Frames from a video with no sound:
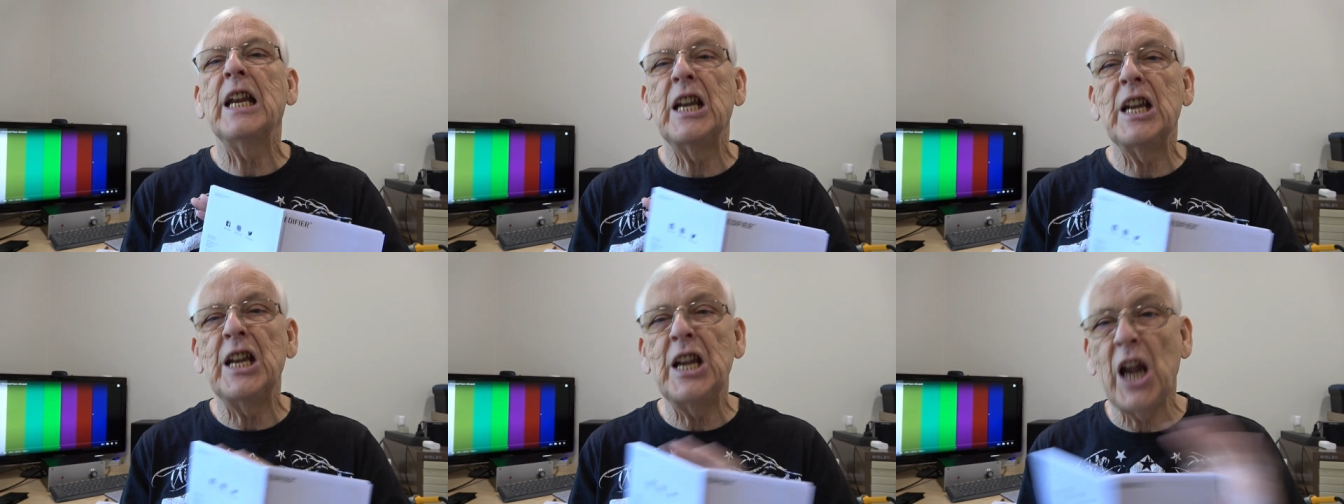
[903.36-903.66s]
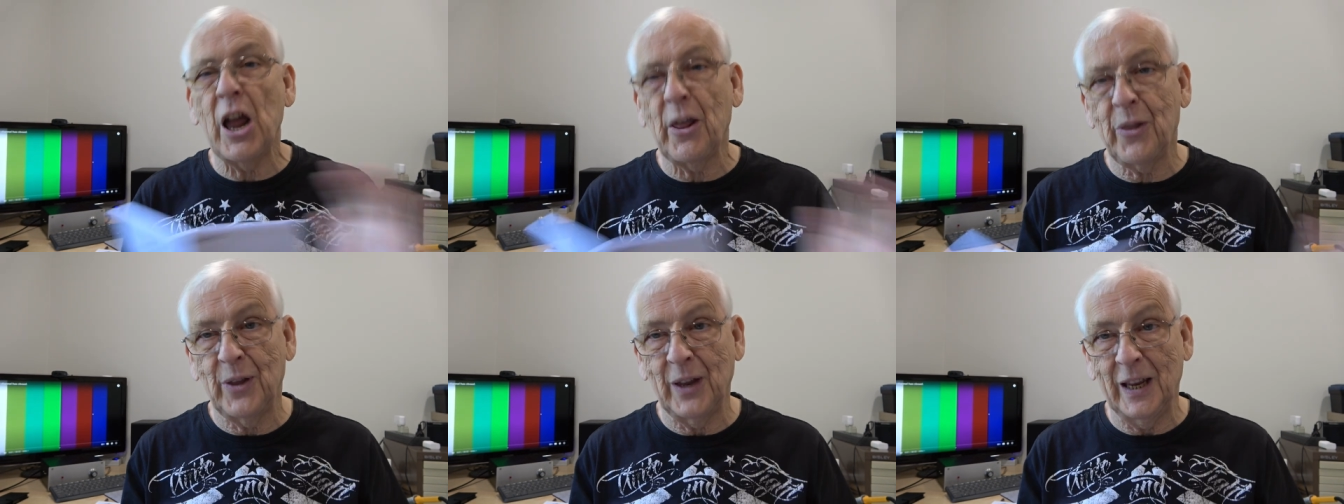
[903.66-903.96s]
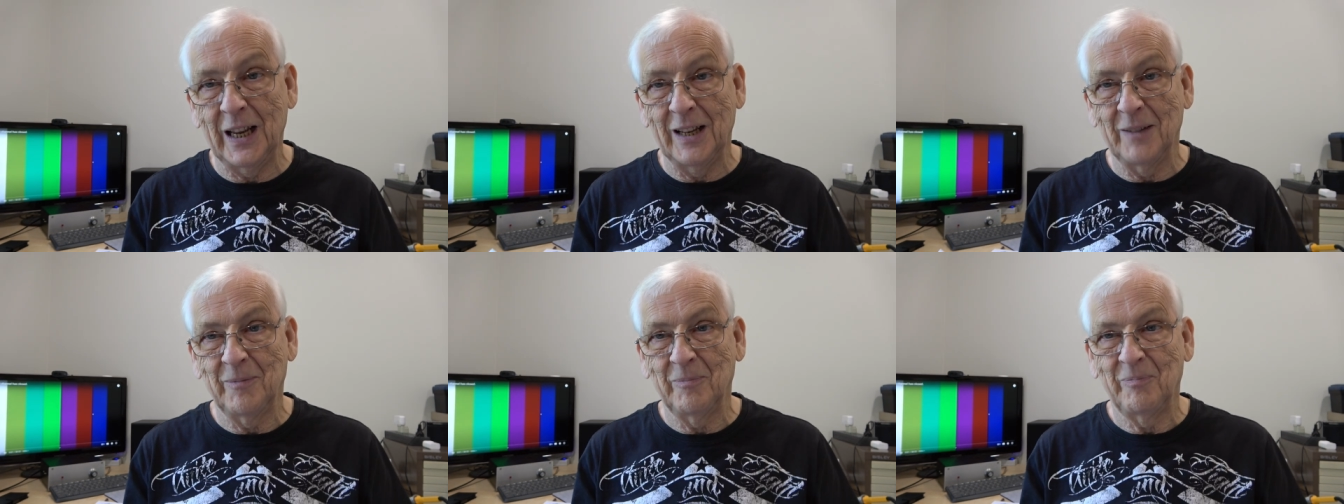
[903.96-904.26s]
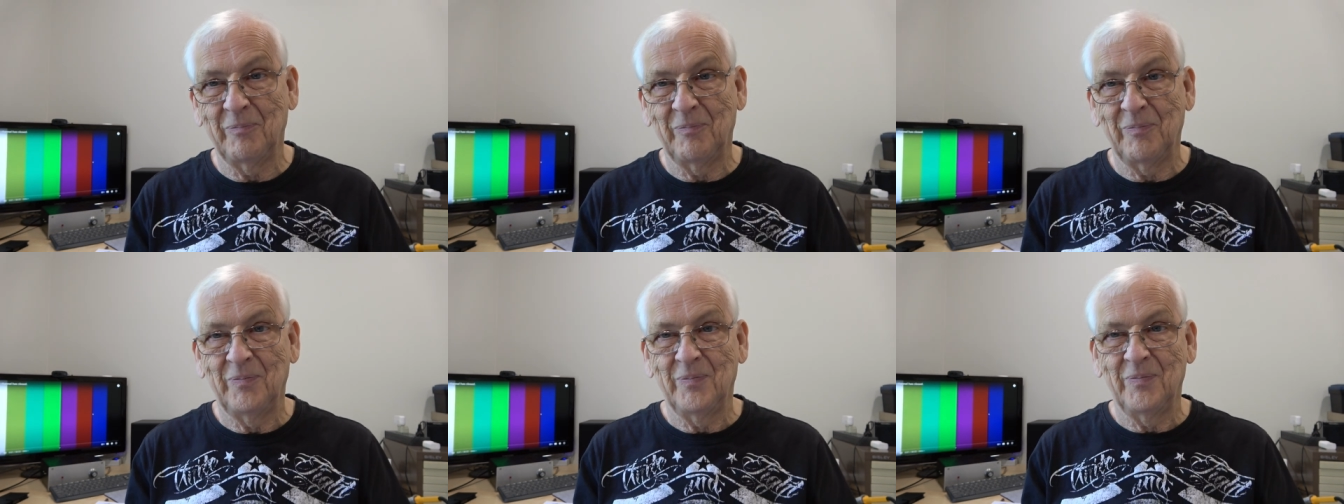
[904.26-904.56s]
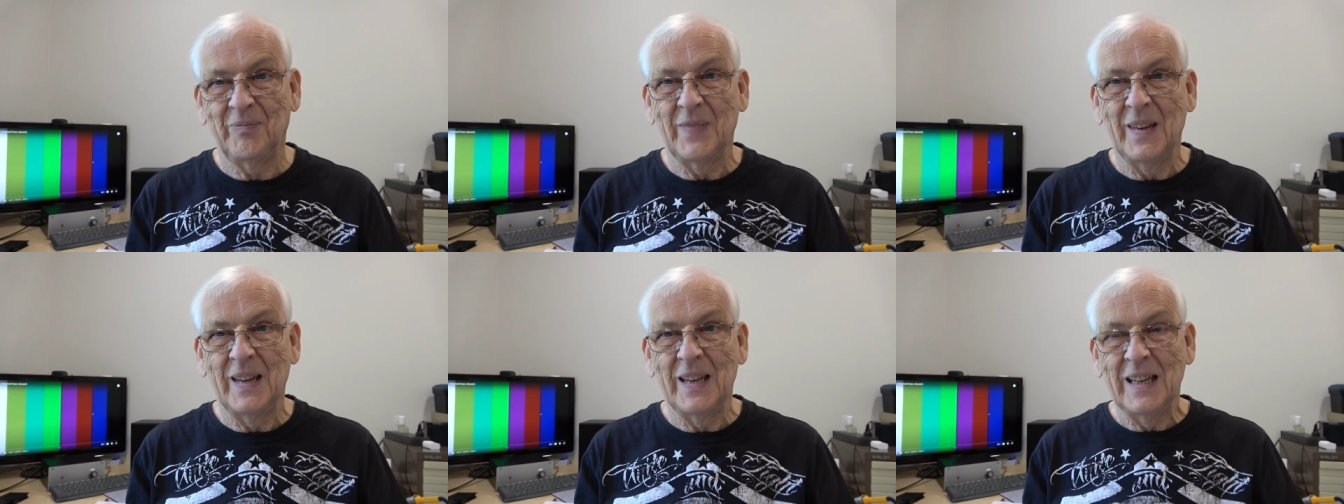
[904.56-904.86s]
nothing.
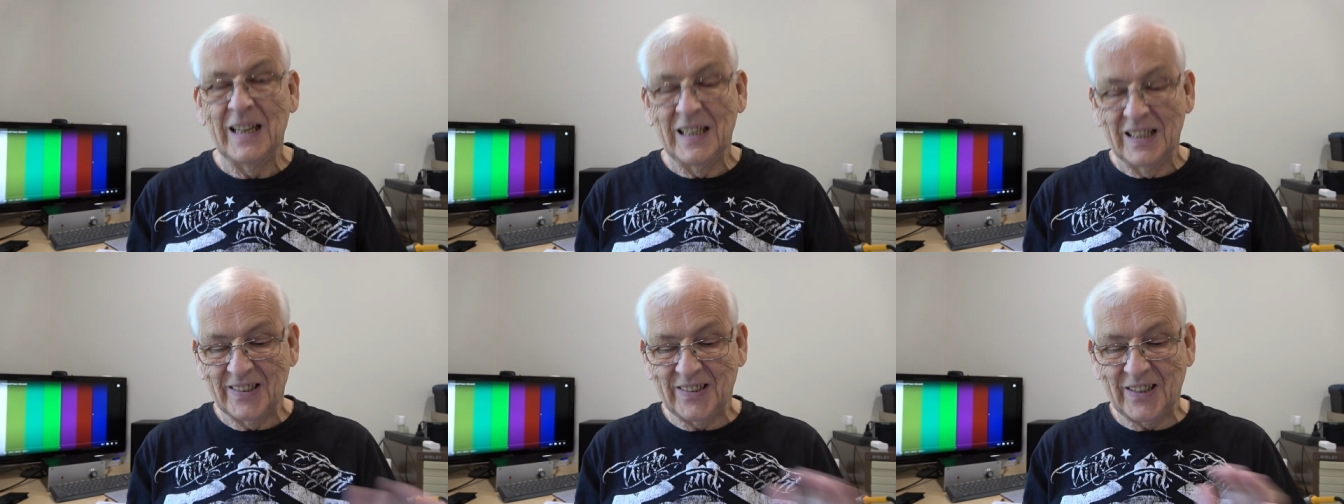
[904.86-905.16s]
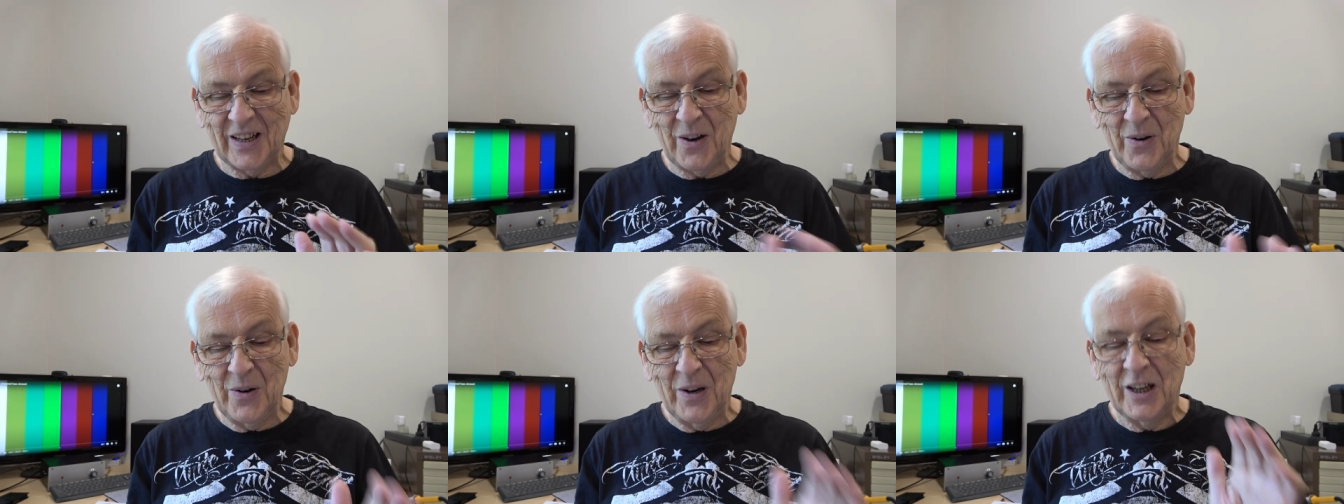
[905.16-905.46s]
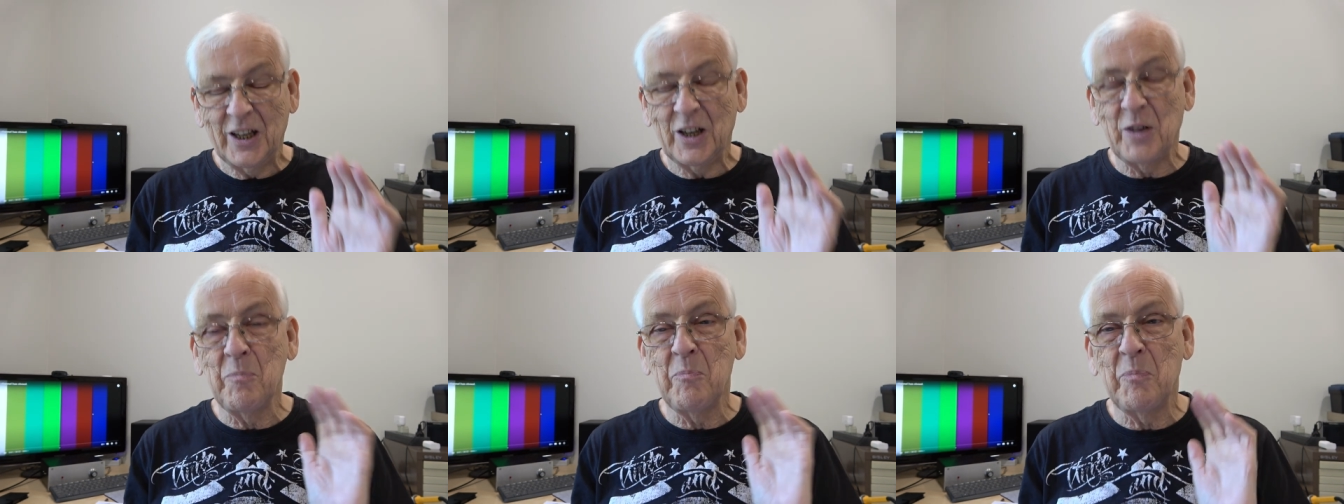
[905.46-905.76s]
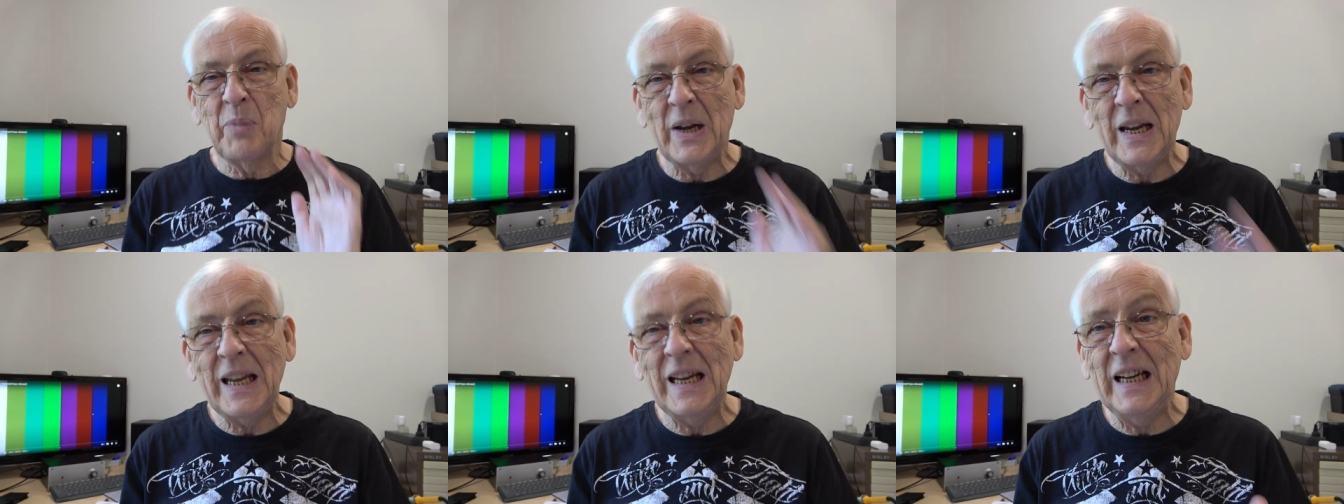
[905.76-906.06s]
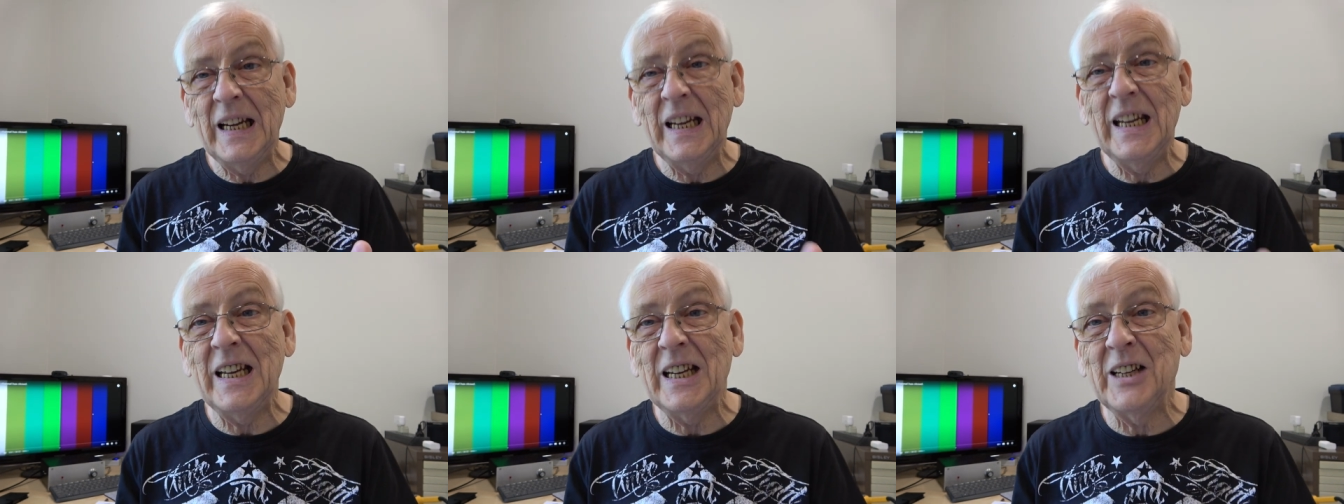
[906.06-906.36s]
So
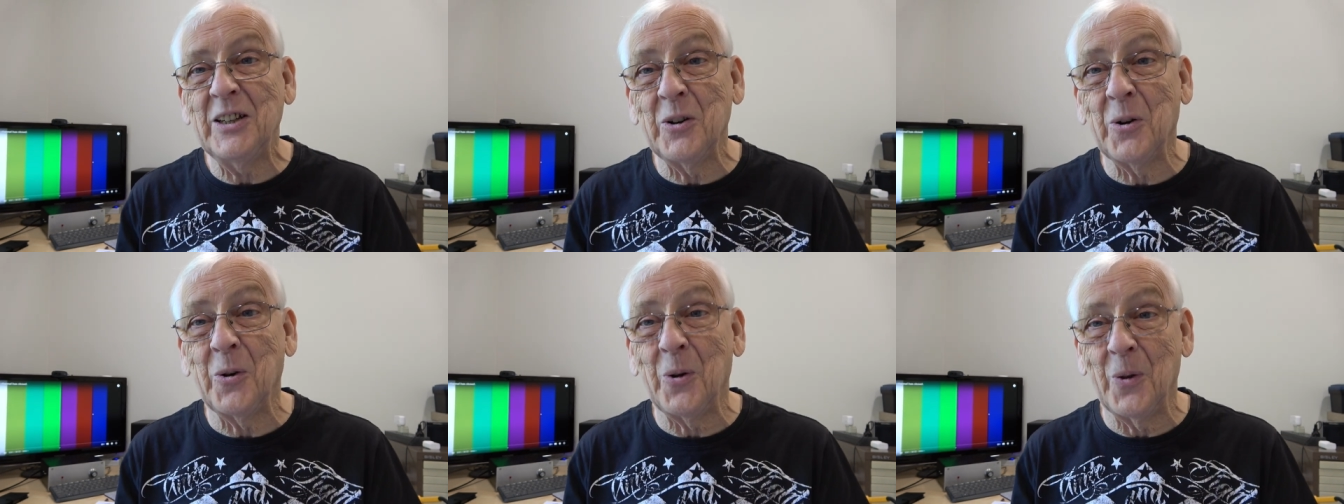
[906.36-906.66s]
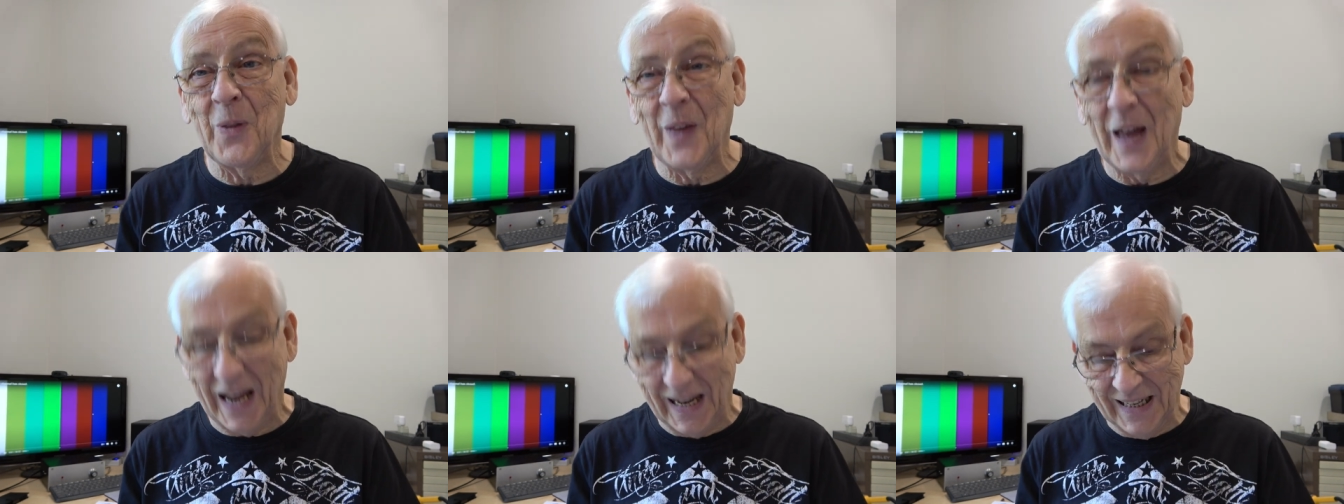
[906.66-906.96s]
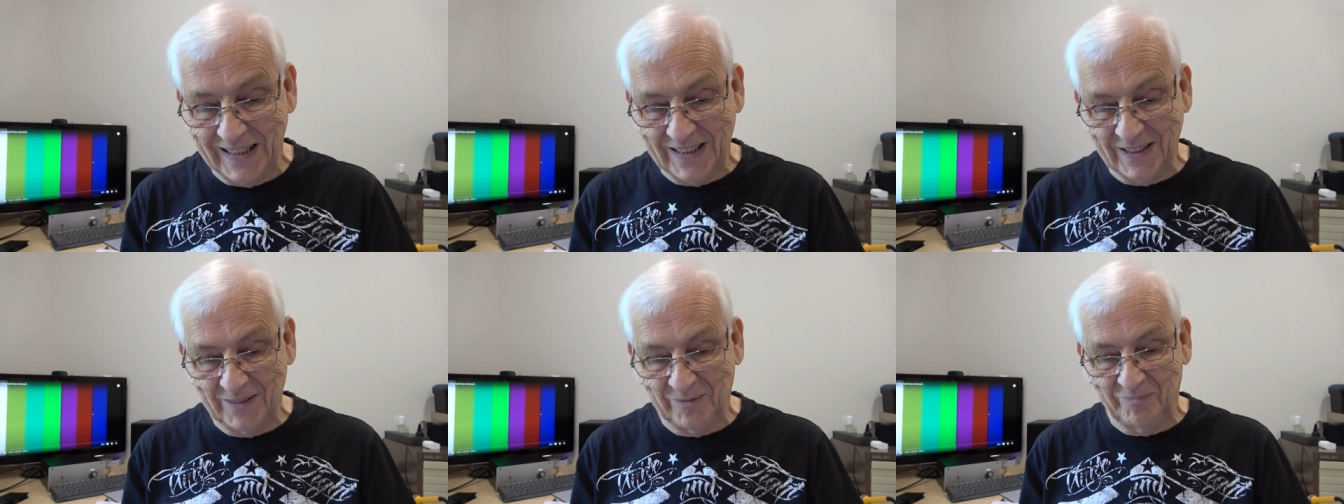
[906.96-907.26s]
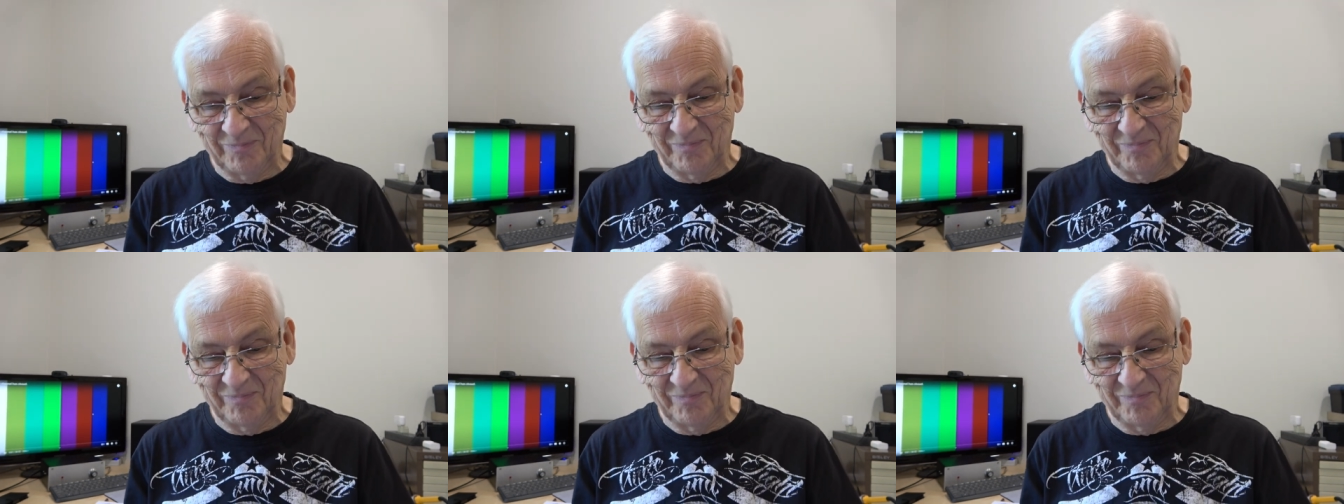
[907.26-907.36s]
completely ignore that.